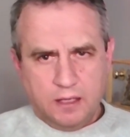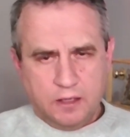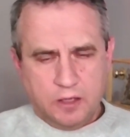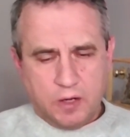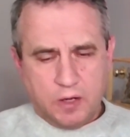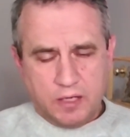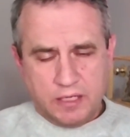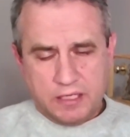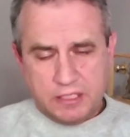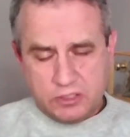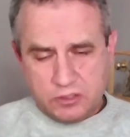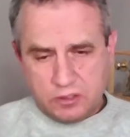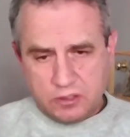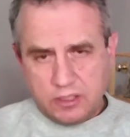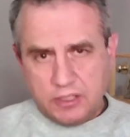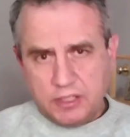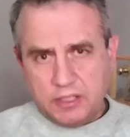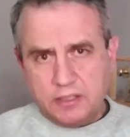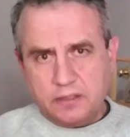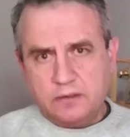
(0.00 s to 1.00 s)
Now, it is
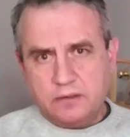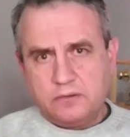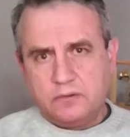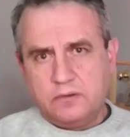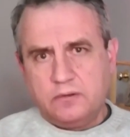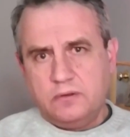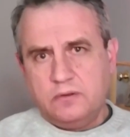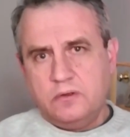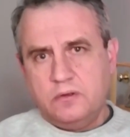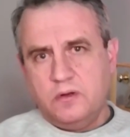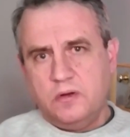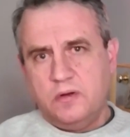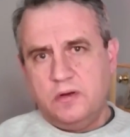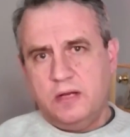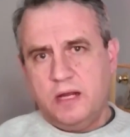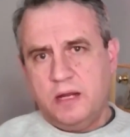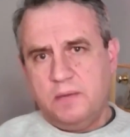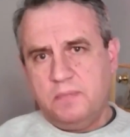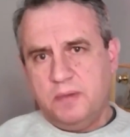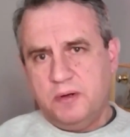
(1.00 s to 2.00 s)
clear
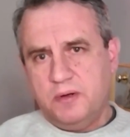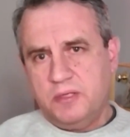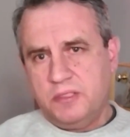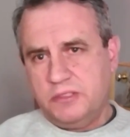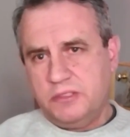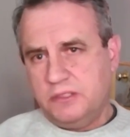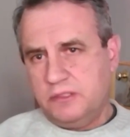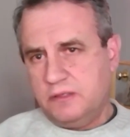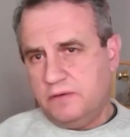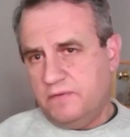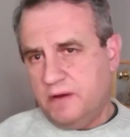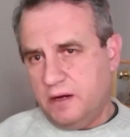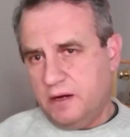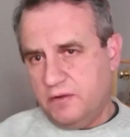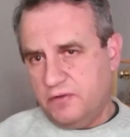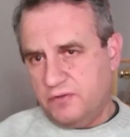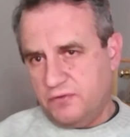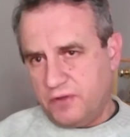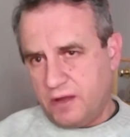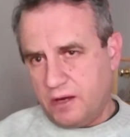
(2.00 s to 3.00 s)
that Maritz did a very
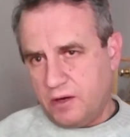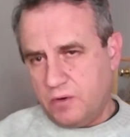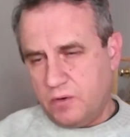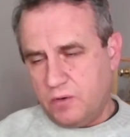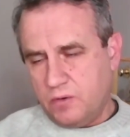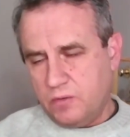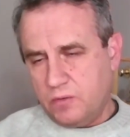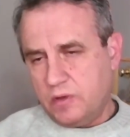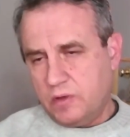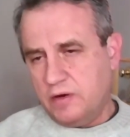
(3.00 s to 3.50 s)
thorough